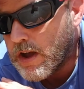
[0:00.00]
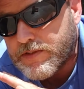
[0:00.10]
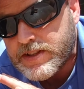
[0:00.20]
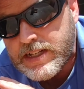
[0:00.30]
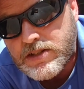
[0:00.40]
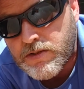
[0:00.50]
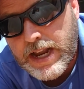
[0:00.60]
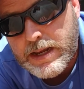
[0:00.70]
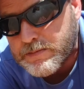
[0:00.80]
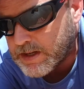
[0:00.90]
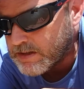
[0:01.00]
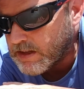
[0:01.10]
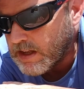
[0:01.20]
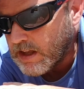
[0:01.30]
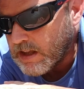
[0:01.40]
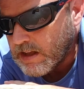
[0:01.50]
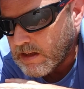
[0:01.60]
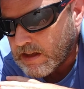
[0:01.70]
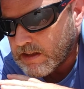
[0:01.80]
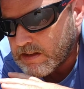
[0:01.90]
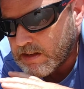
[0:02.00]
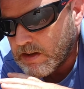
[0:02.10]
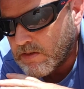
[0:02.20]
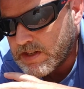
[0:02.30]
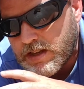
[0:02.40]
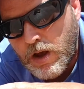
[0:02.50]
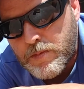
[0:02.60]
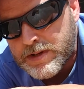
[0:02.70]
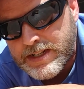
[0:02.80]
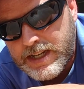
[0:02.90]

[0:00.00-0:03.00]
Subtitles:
everything's great, but, you know, this open